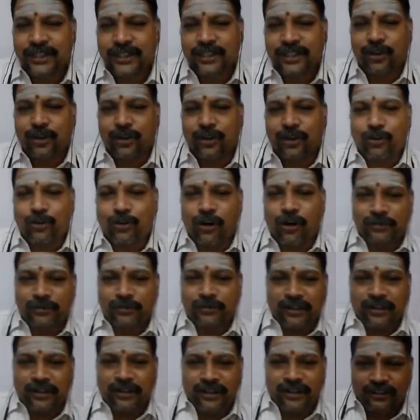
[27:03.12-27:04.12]
The
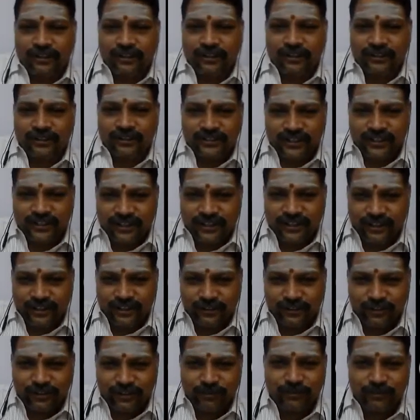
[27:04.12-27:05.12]

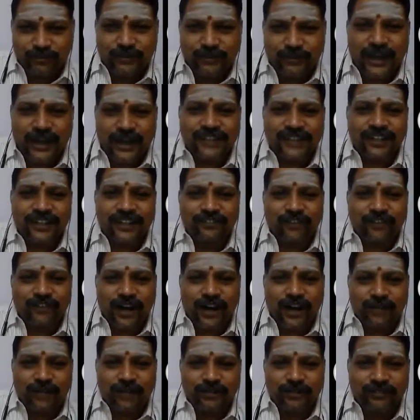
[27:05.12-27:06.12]
Cooperative Bank and
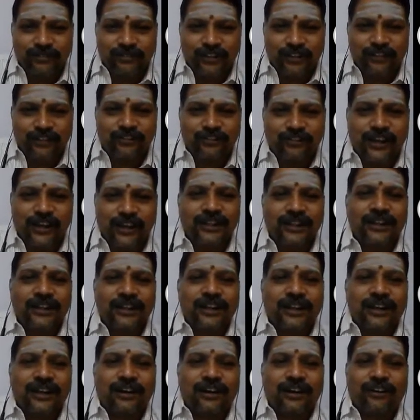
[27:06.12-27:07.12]
Farmer Welfare
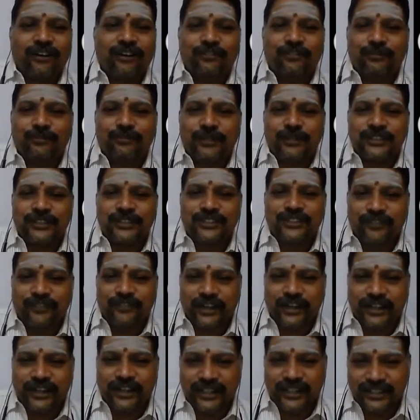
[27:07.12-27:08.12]
of Ministry of
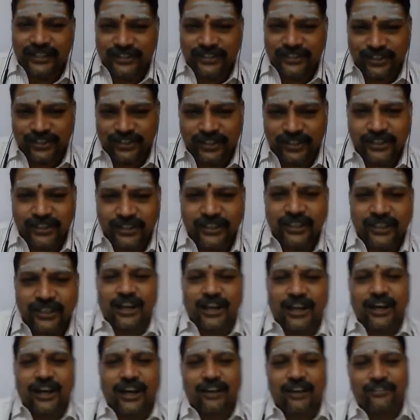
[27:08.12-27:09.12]
Agriculture
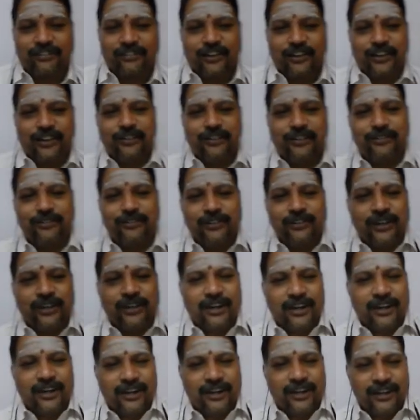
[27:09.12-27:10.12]
have give
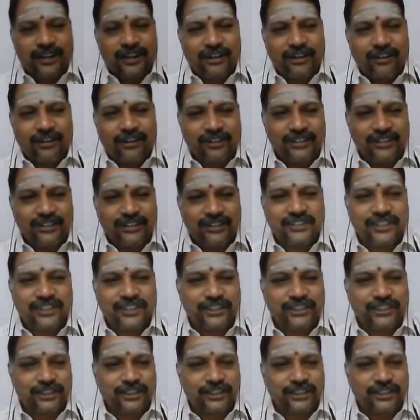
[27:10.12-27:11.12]

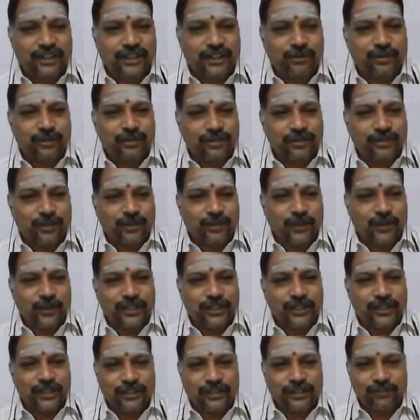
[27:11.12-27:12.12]
authorization about the
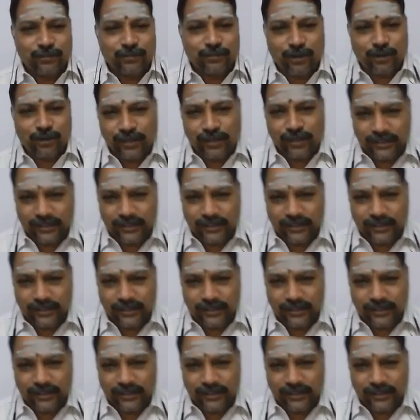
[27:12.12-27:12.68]
quality of the product.